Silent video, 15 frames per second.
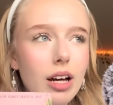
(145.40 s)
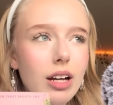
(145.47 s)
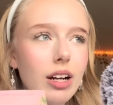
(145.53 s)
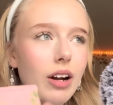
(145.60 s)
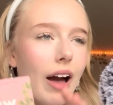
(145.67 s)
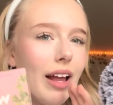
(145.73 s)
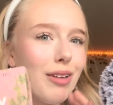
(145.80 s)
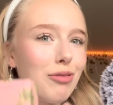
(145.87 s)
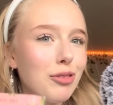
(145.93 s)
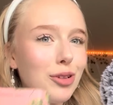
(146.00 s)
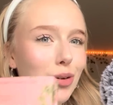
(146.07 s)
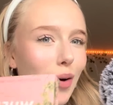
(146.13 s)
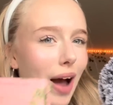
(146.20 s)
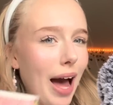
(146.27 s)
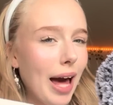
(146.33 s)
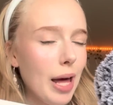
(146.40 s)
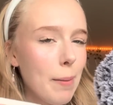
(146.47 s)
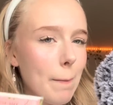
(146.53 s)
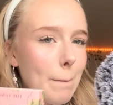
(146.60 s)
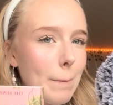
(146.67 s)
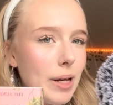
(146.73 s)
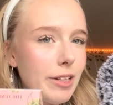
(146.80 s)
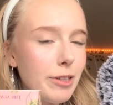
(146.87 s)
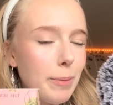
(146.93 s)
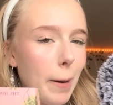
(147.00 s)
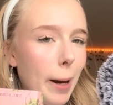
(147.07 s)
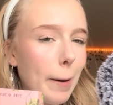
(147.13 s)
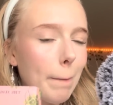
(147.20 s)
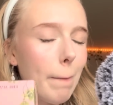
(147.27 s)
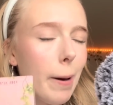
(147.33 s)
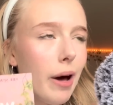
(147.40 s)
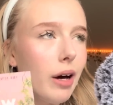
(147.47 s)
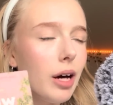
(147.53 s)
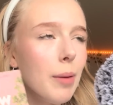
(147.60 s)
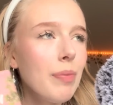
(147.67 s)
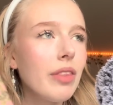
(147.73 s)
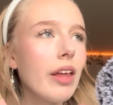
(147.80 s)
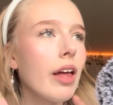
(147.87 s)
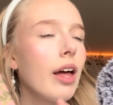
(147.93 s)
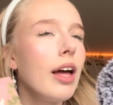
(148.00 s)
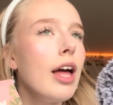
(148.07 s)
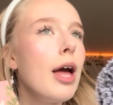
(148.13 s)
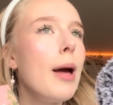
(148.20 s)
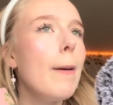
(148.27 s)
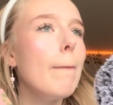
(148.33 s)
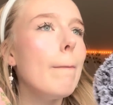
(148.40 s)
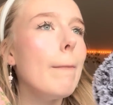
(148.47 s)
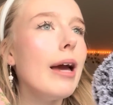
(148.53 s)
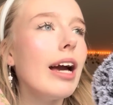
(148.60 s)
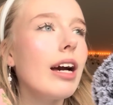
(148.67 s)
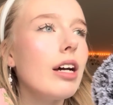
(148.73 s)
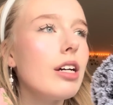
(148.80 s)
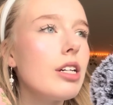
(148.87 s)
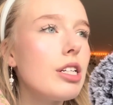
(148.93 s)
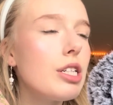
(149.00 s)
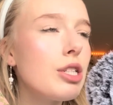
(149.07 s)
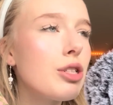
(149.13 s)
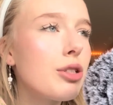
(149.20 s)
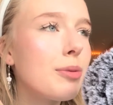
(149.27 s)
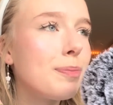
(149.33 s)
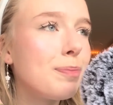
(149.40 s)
kind of crime inspired book, because